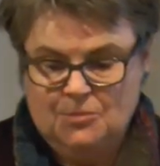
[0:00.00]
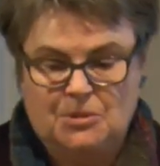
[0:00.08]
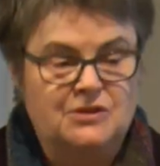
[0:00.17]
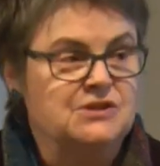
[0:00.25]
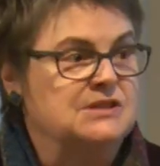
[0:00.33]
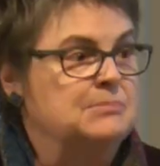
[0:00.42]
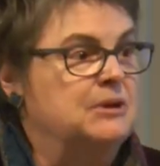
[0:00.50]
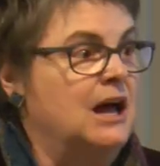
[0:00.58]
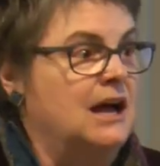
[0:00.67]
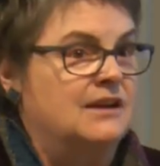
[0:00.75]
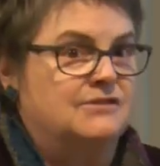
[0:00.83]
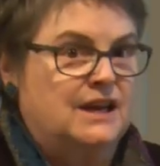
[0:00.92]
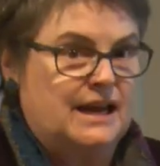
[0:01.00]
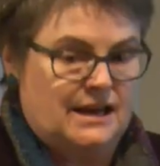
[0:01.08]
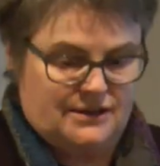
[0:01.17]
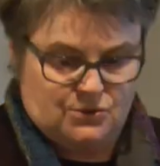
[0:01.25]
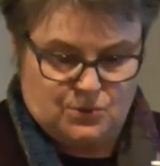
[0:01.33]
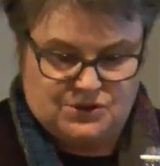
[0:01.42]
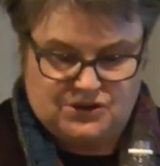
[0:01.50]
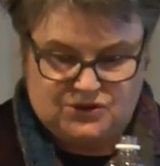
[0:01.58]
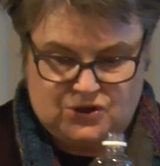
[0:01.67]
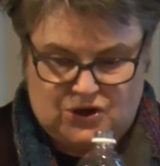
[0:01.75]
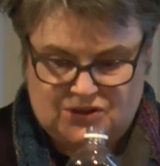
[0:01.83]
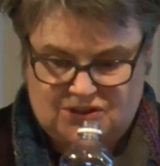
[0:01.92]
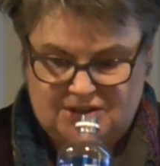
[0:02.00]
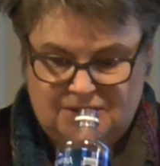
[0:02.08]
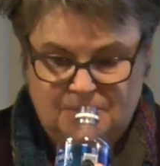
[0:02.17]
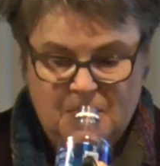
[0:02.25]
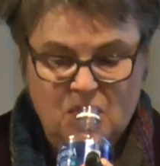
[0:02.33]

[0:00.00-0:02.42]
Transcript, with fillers: but the supply of land was exhausted.